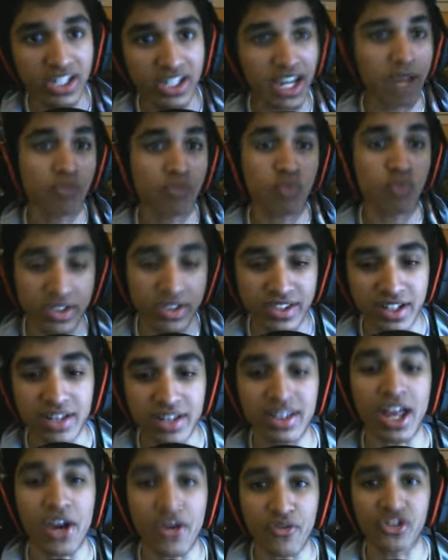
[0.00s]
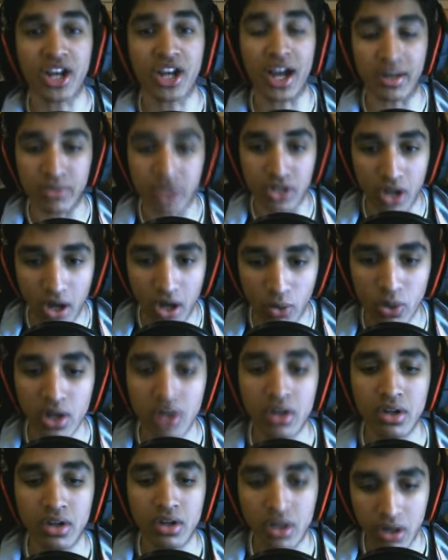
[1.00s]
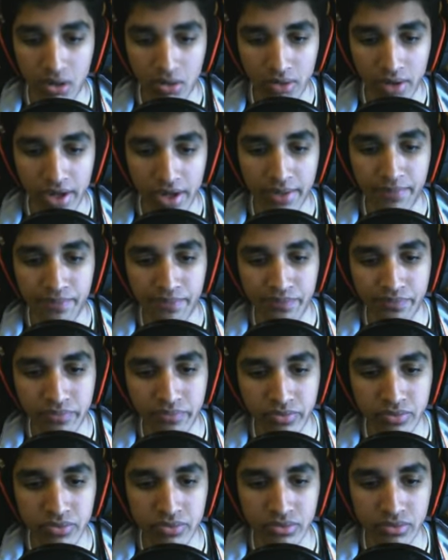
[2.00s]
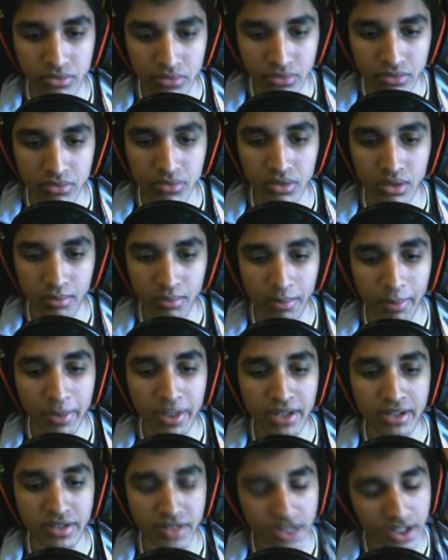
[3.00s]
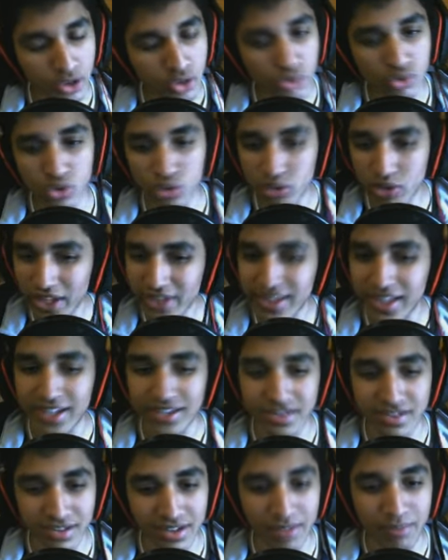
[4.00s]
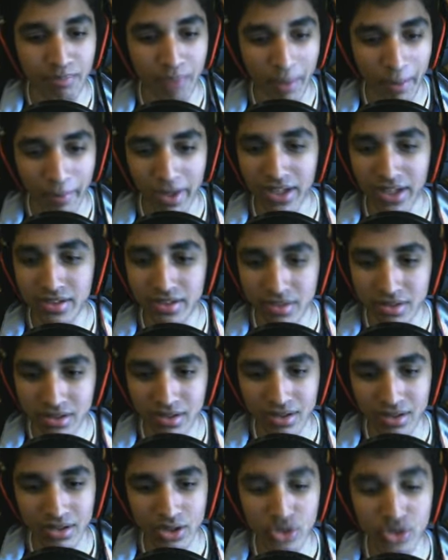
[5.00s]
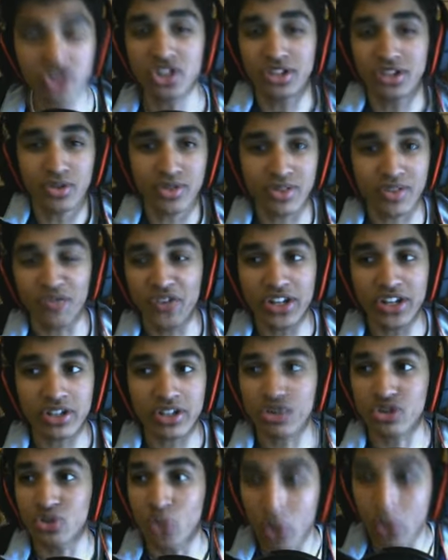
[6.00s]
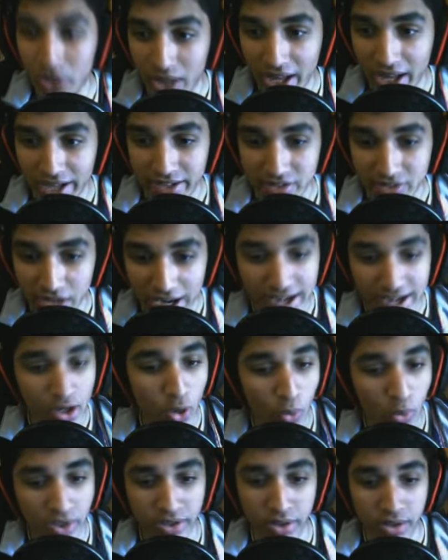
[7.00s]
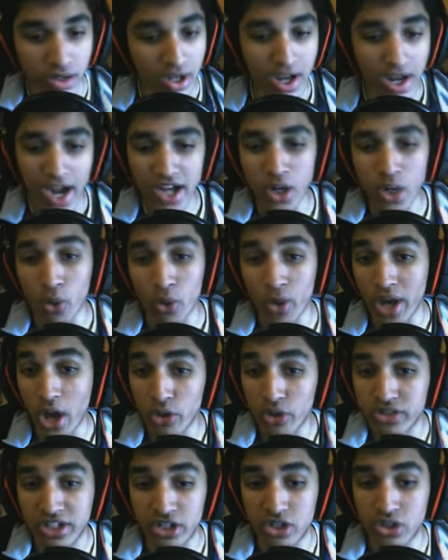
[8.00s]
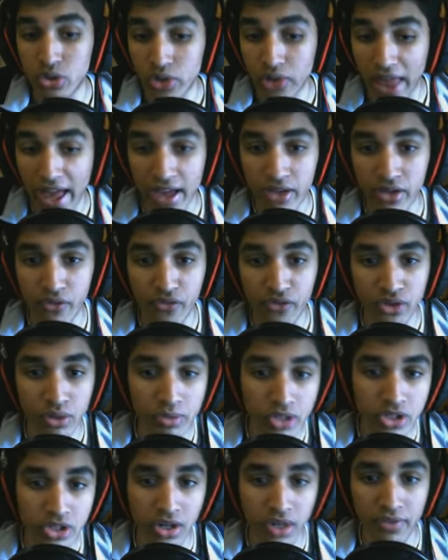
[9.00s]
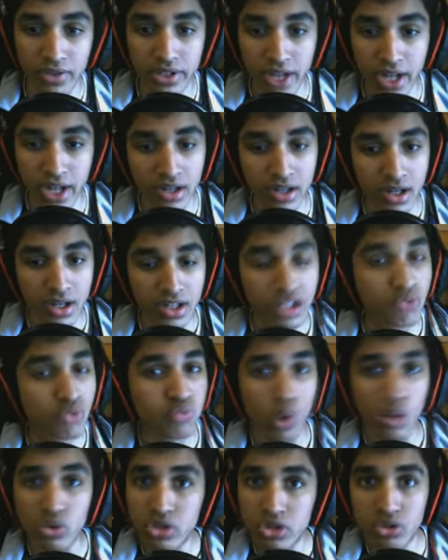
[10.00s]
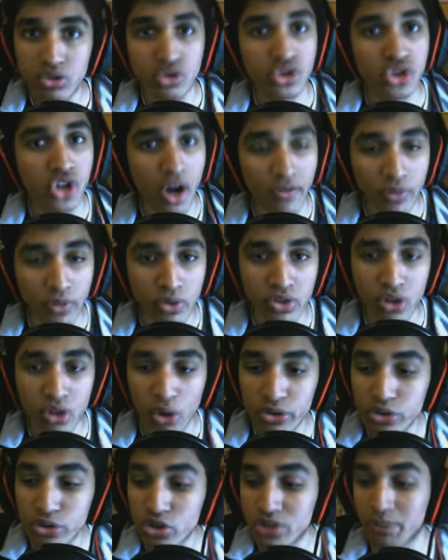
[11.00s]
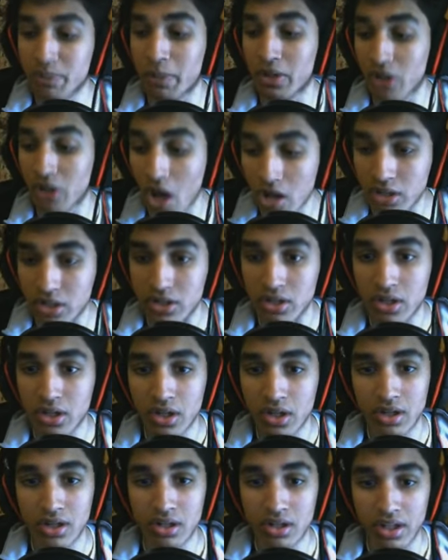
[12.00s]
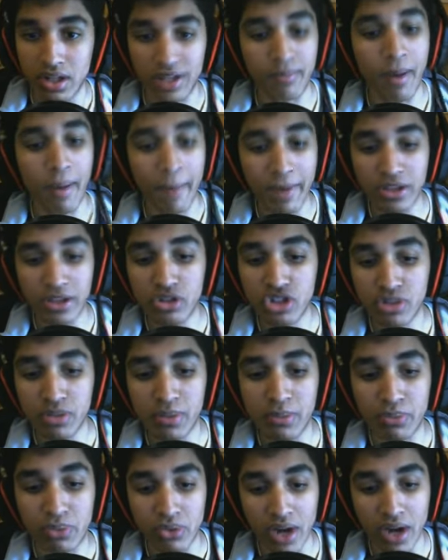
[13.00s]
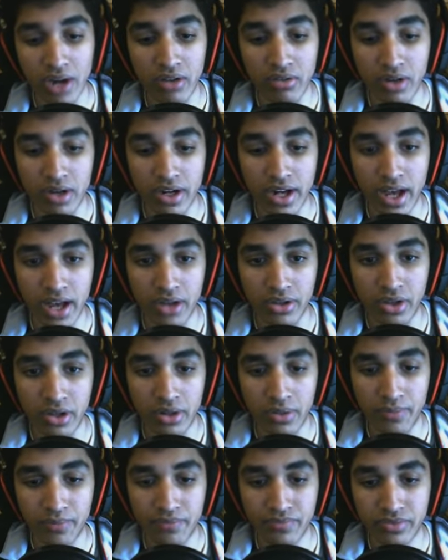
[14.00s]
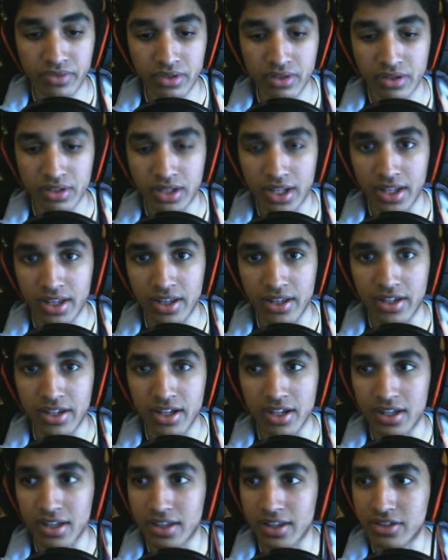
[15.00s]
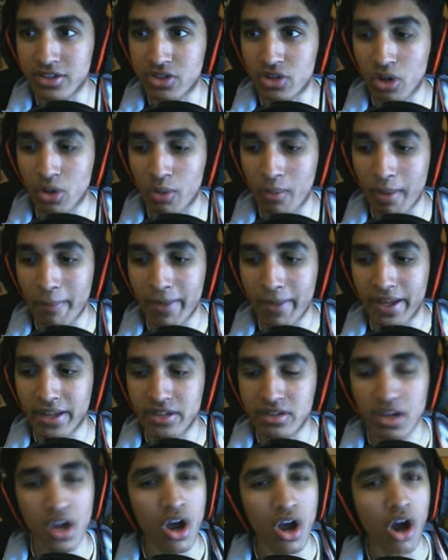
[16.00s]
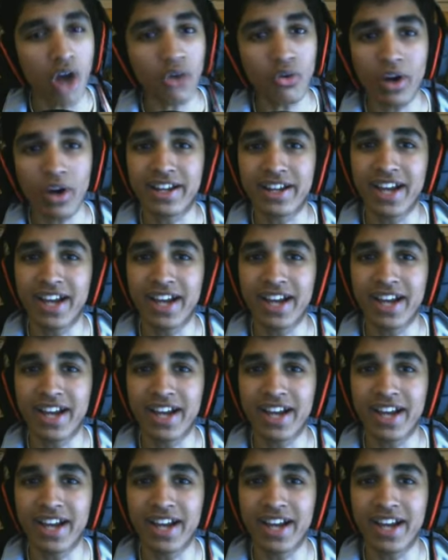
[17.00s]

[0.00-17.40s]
came once in a lifetime, yo. All right. My mans, yeah, you, you get that sleep, my mans. You just defeated Snorlax. Ain't no one, ain't no one else can do that. You feel me, Shovel Knight? You roasted your shovel. He called you spelunk. Like, my man, you should be proud right now, though. Yeah, yeah, let's go, my mans. Alright,